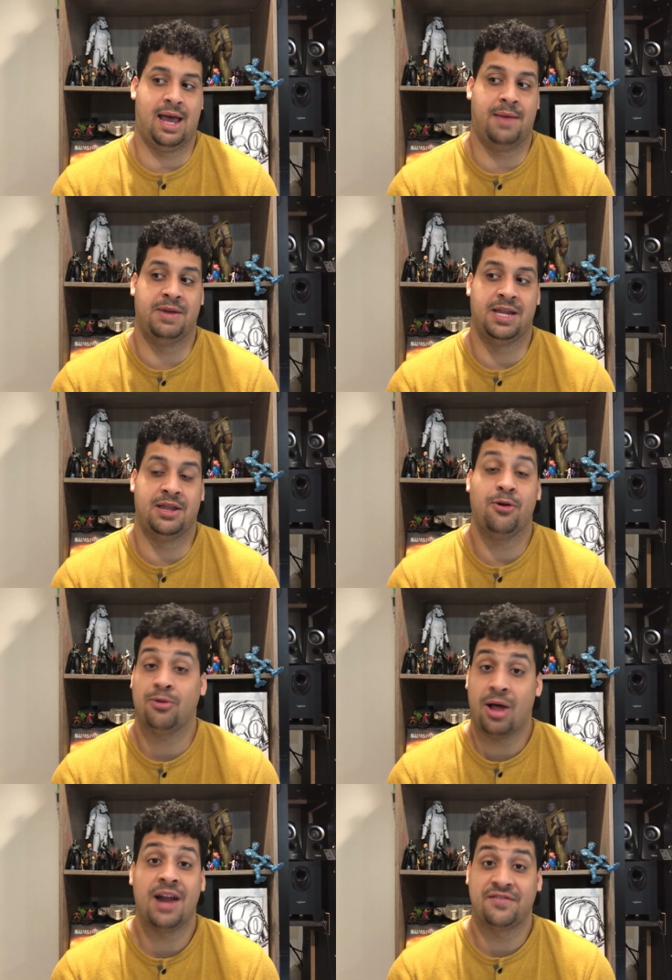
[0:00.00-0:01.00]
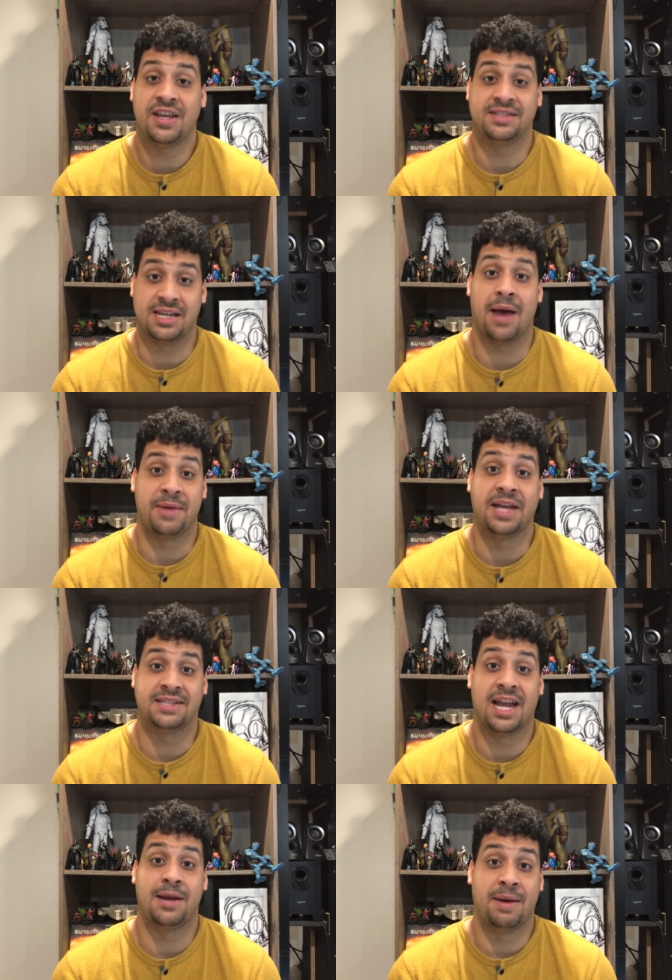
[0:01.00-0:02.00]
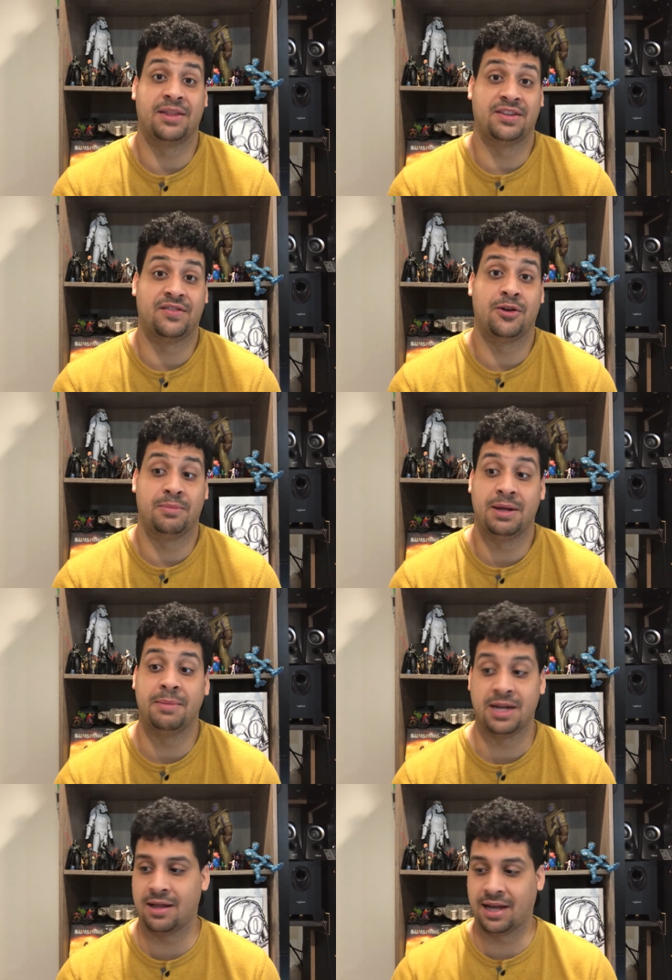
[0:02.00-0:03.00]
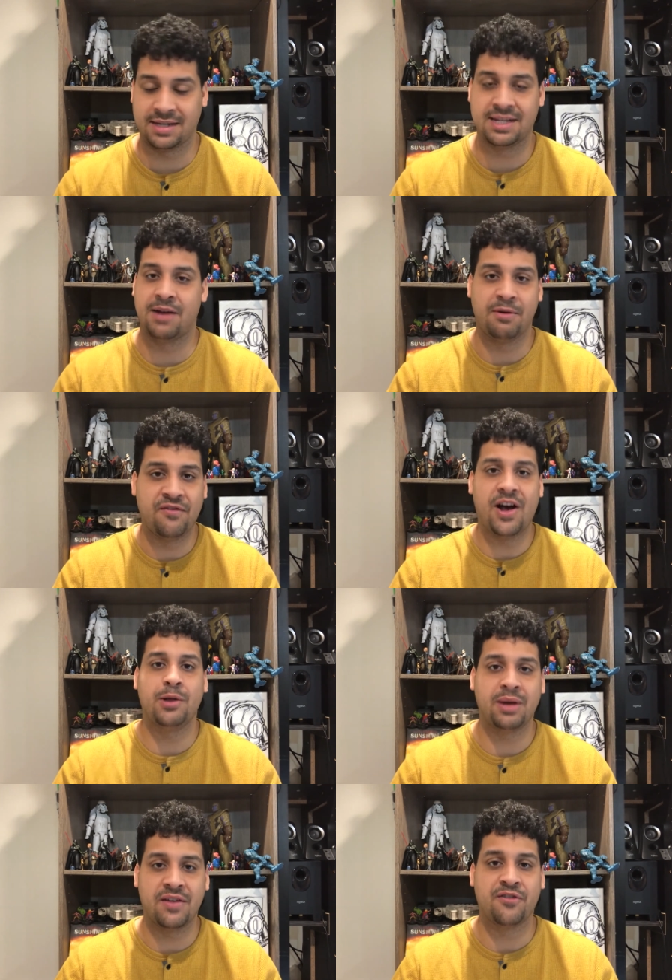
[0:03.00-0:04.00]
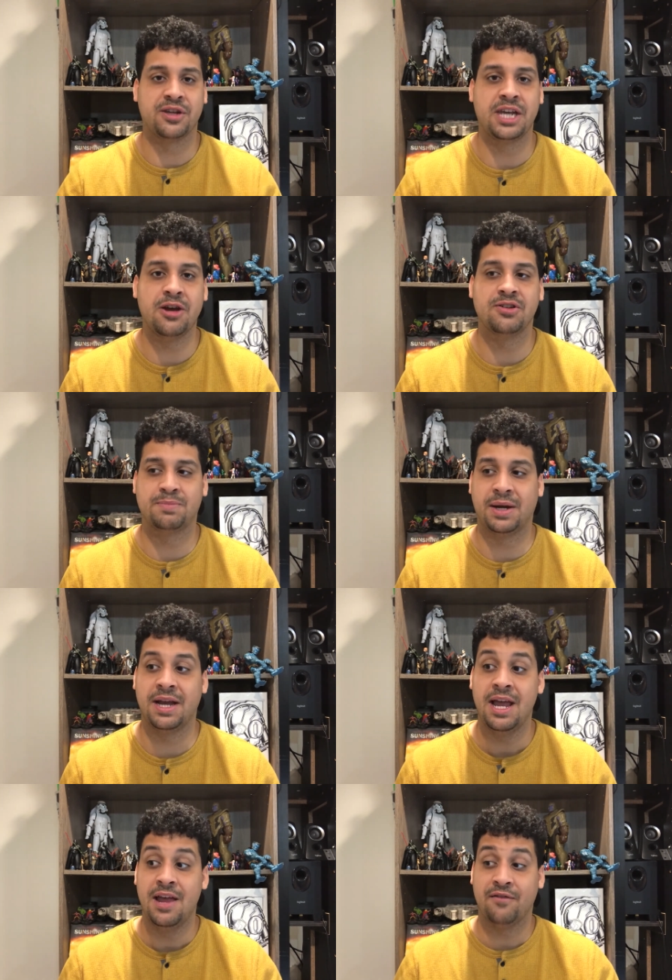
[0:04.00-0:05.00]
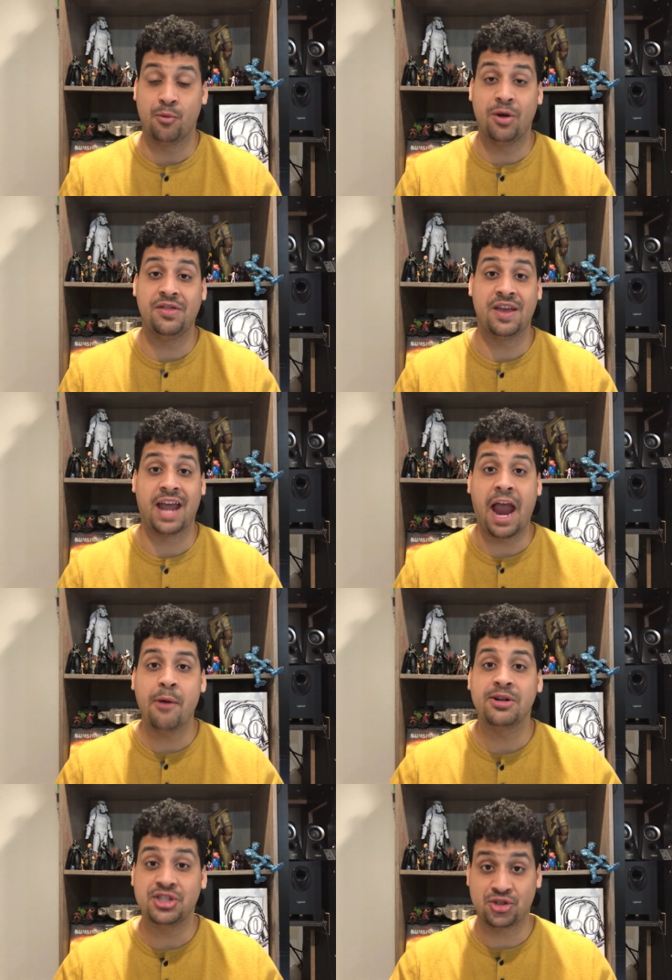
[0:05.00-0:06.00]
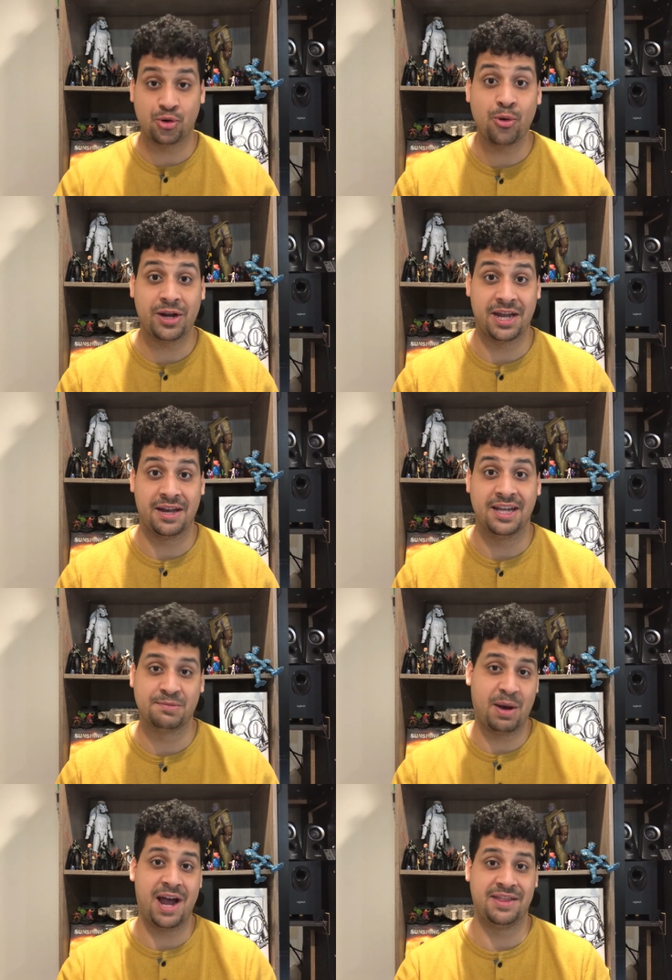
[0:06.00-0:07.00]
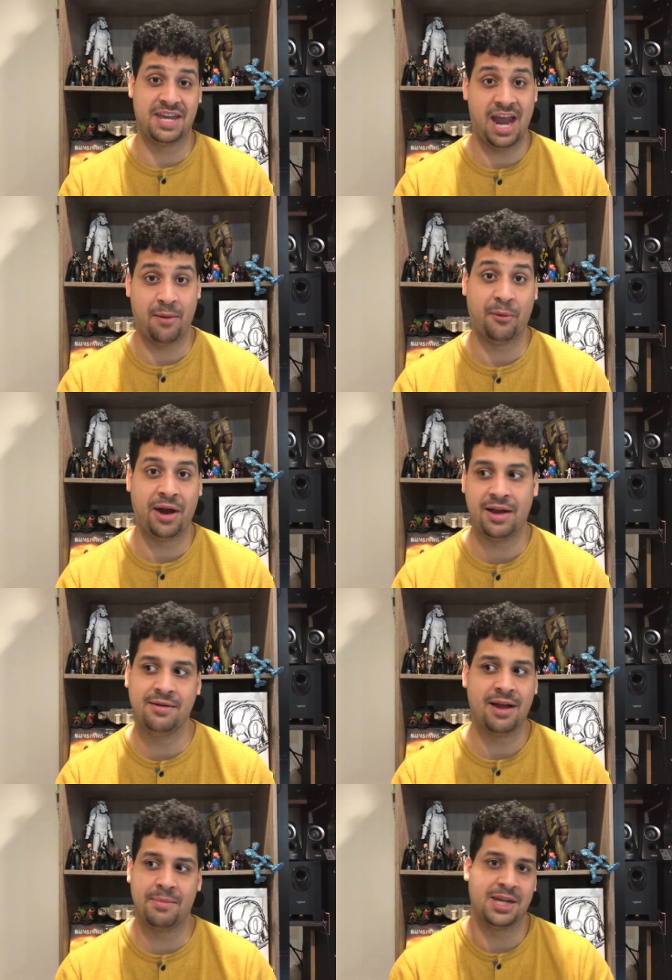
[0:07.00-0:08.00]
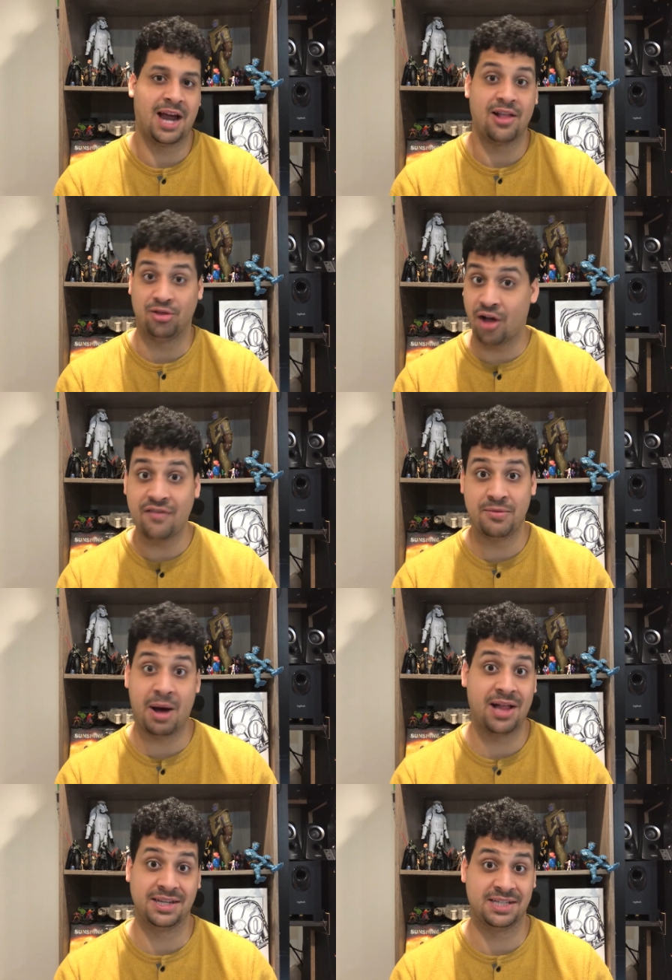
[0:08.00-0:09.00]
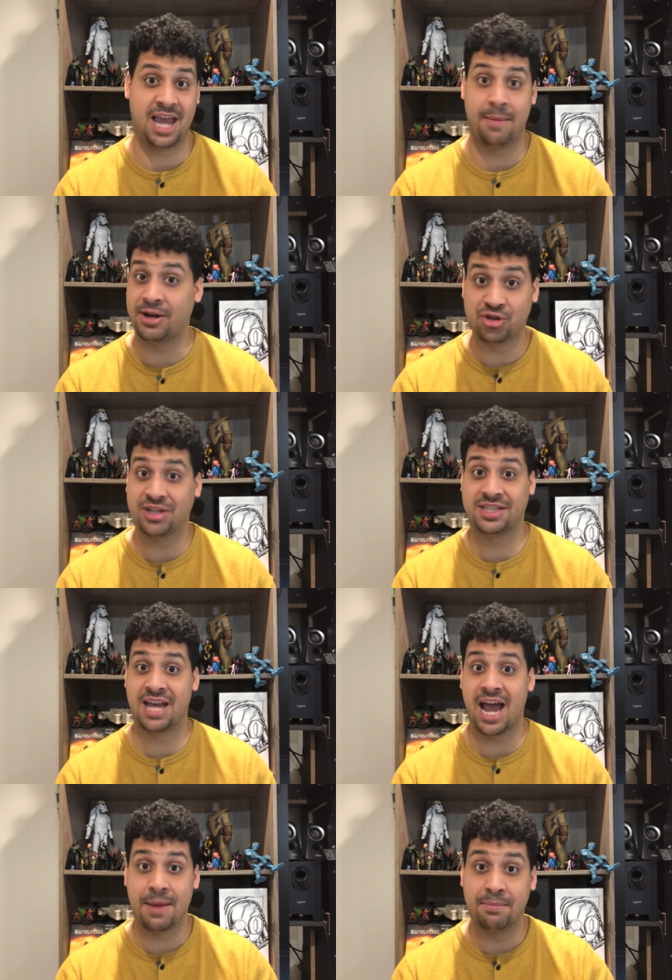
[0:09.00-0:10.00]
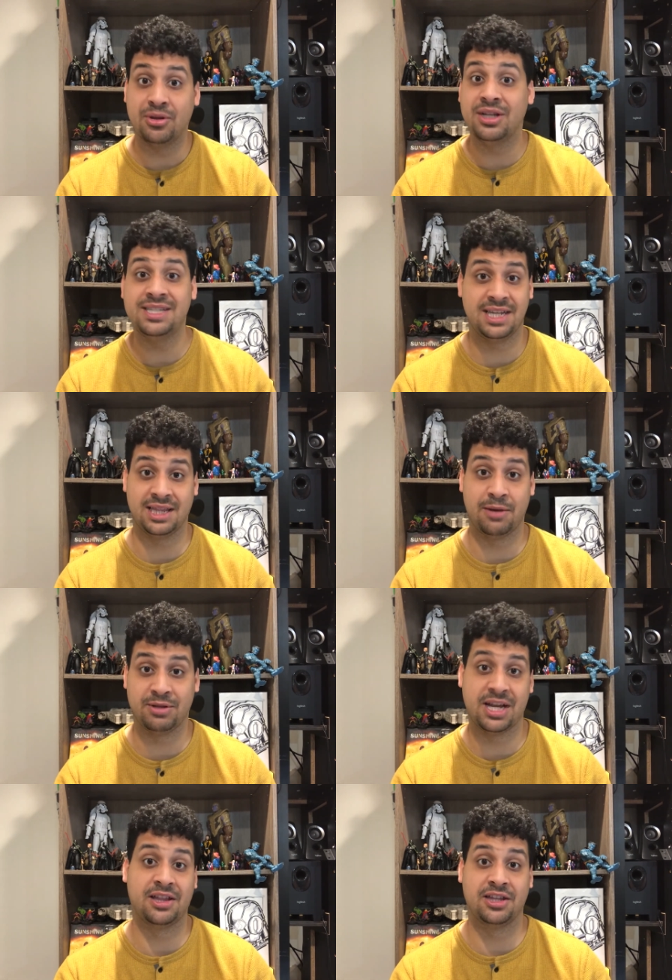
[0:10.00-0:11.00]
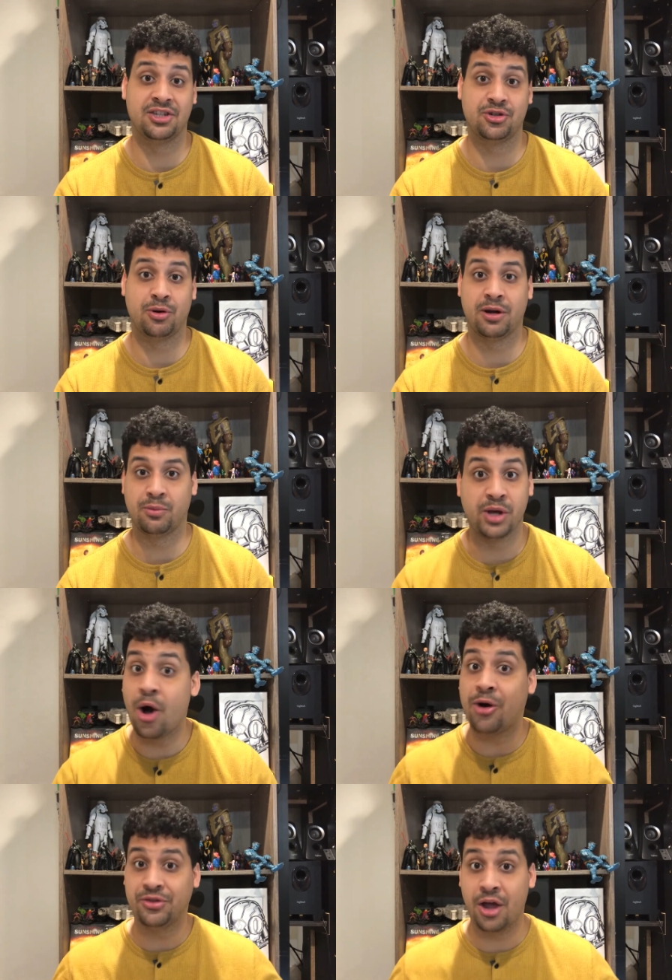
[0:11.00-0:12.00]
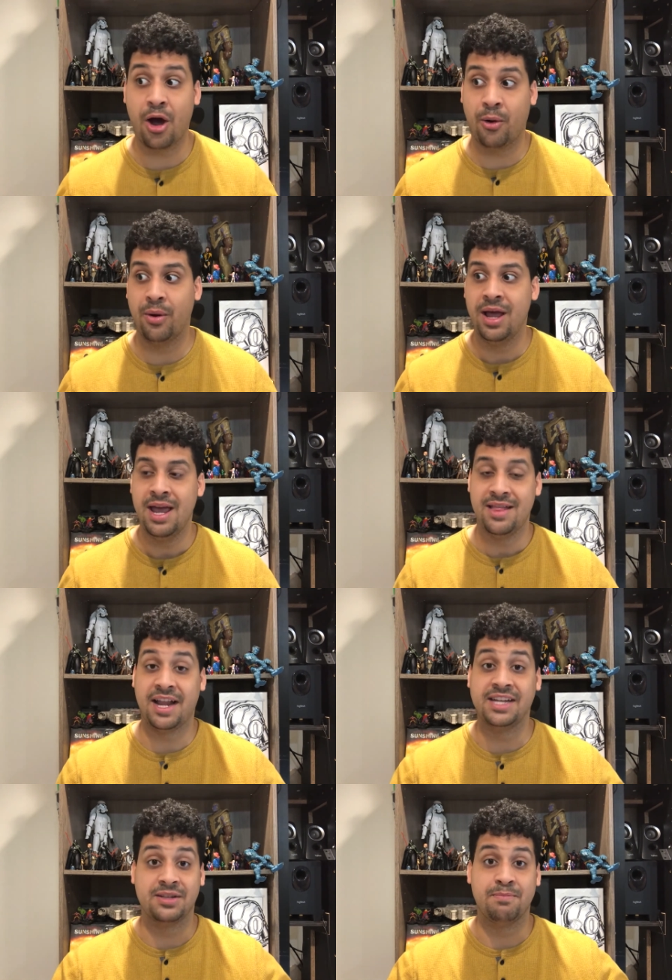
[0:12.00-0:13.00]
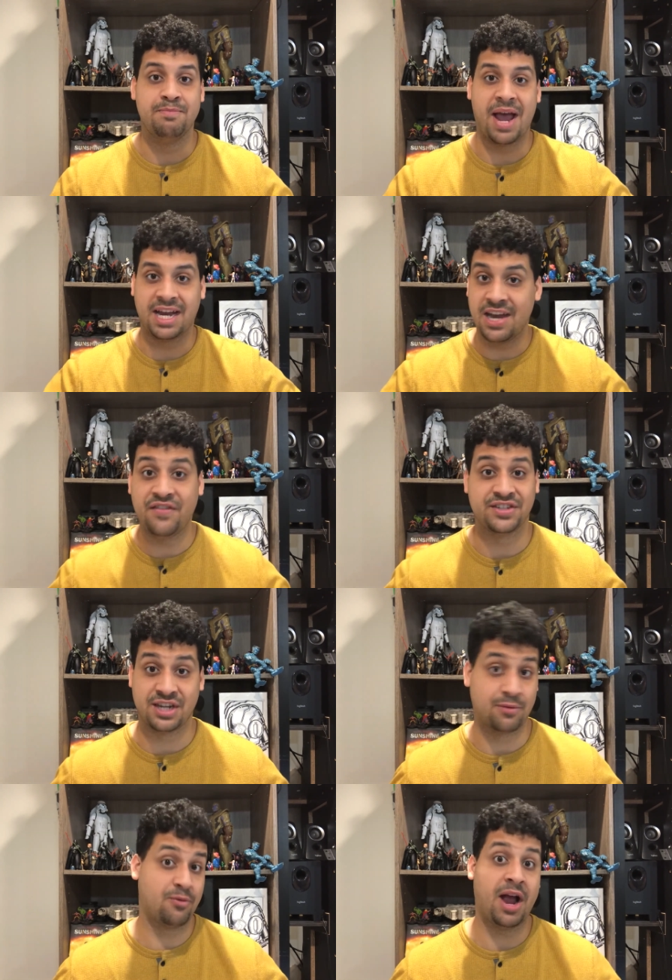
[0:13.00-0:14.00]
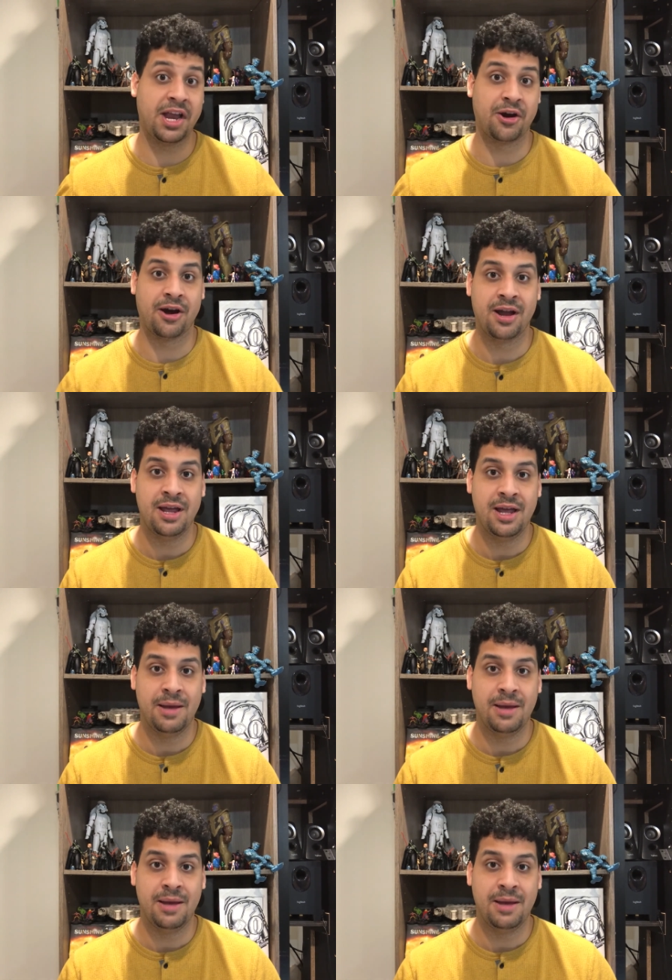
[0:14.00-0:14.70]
I mean, there are a lot of things that got me excited about this film. I mean, like I said, I've been following it for years, but for one thing, Aaron Sorkin is behind the camera. And I mean, I loved Molly's game. I trust the guy implicitly with telling the story. We all know that he's a magnificent writer.